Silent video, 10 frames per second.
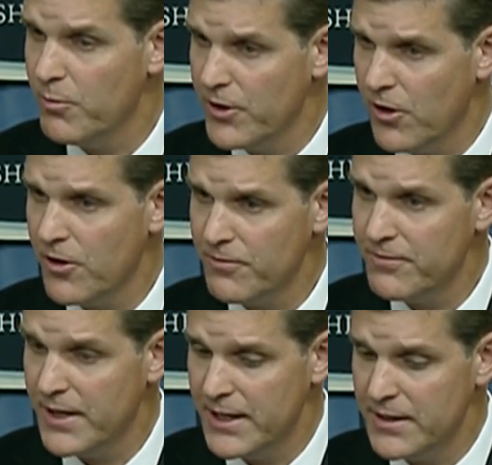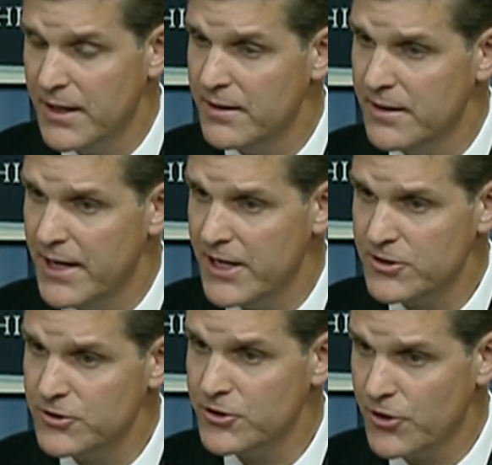But our fight and the
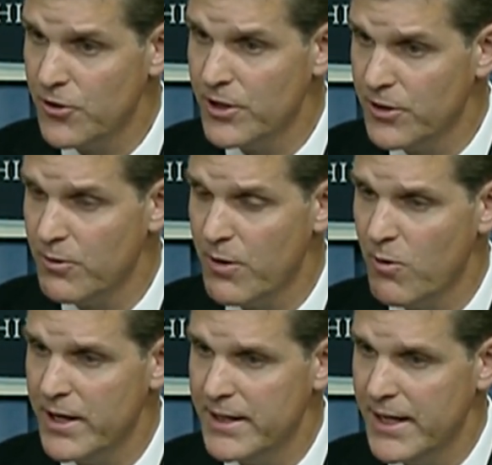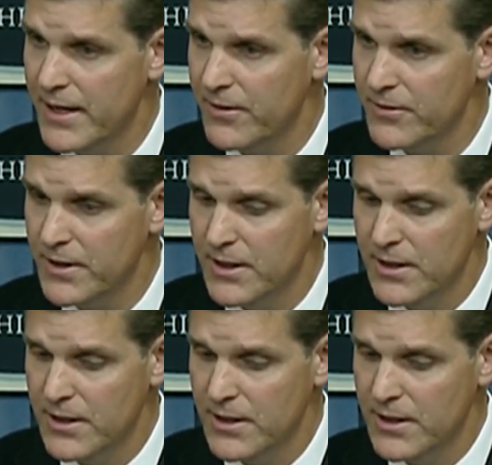national security threat right now